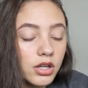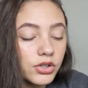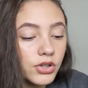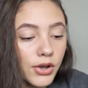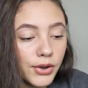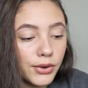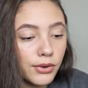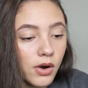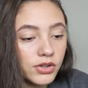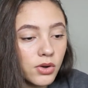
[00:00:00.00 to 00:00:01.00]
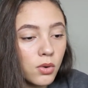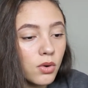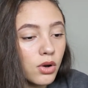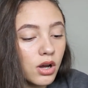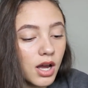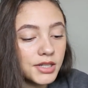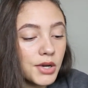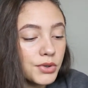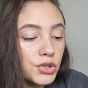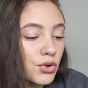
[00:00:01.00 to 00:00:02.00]
No, I
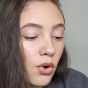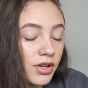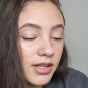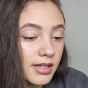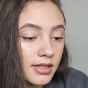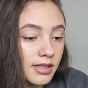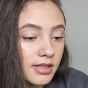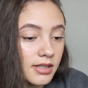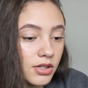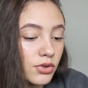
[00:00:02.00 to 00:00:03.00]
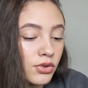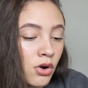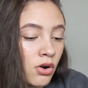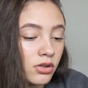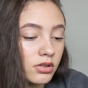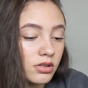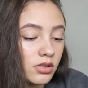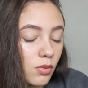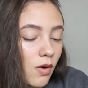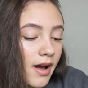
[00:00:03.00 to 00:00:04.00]
don't enjoy this. You're not...
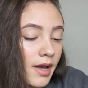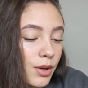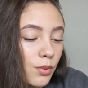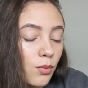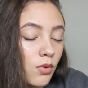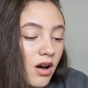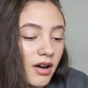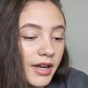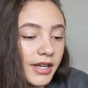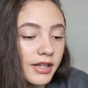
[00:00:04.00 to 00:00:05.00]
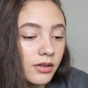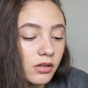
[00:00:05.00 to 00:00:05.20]
Why?